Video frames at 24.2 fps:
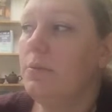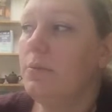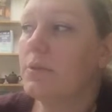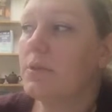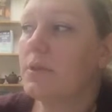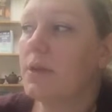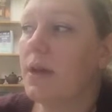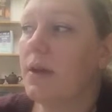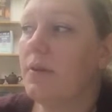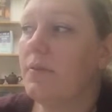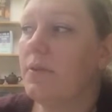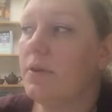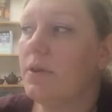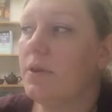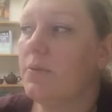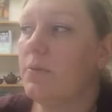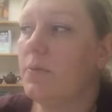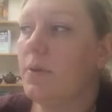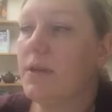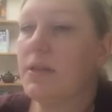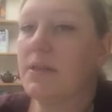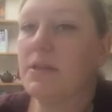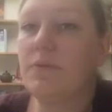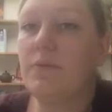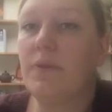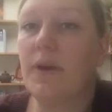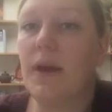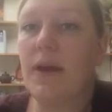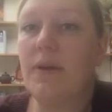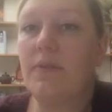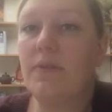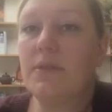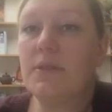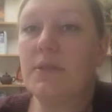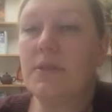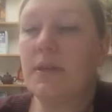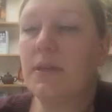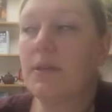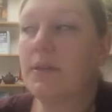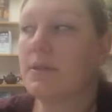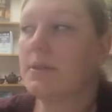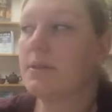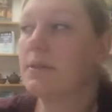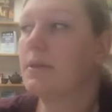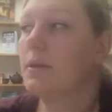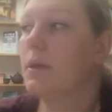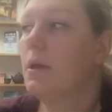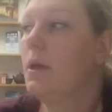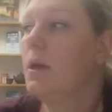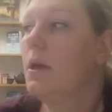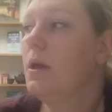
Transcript: was covered in weeks 5 and 6.